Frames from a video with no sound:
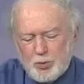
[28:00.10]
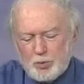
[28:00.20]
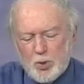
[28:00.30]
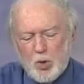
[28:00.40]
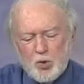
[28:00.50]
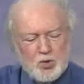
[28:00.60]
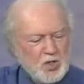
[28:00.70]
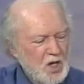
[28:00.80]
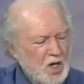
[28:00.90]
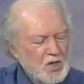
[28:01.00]

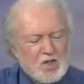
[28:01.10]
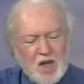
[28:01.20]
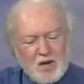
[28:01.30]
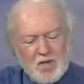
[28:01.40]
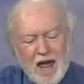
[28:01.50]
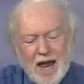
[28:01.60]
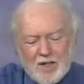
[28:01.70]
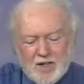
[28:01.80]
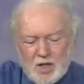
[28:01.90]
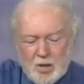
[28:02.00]
proposed a set of
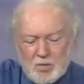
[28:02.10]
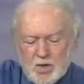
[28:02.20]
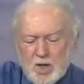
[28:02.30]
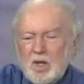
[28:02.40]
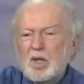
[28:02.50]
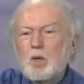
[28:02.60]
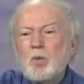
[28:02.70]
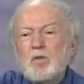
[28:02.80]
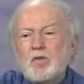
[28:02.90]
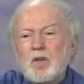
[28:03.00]
axioms that
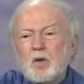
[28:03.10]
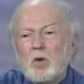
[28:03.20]
we feel